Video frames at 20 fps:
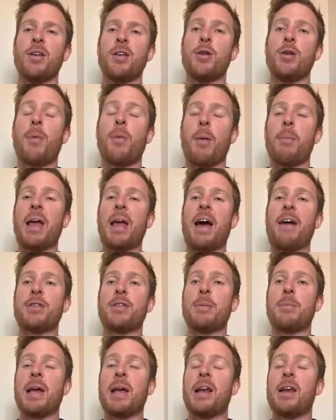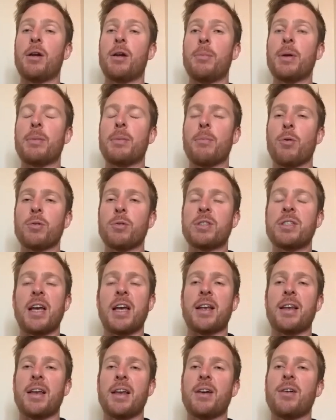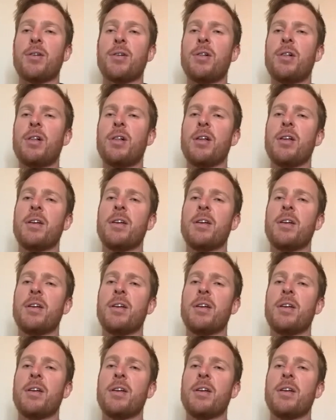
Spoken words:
you probably have to be a little bit more technical